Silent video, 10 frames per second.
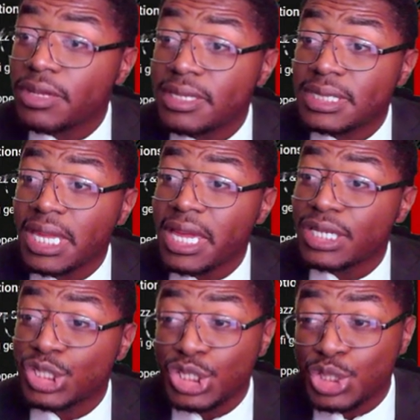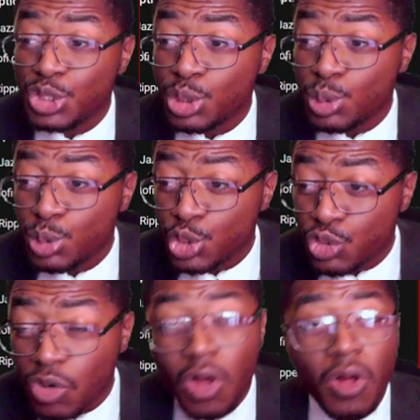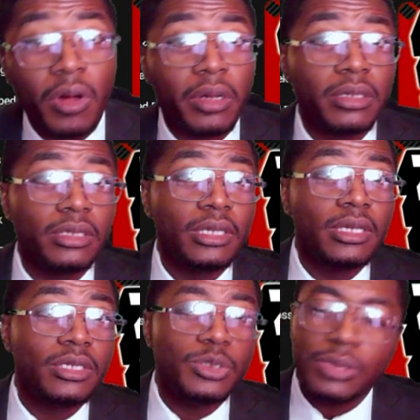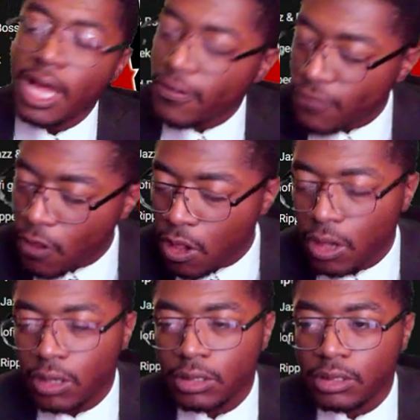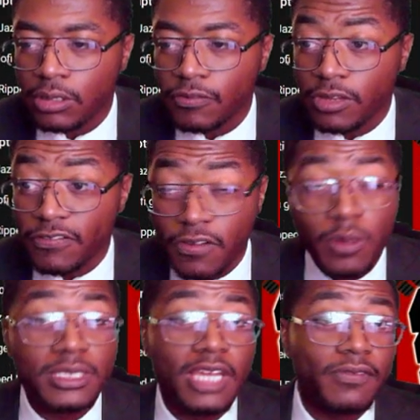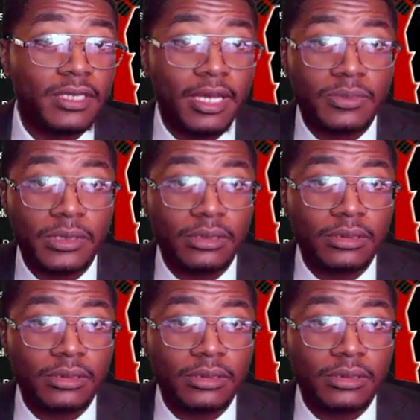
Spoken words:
he say it, she's too strong. Do not fall for the false advertisement.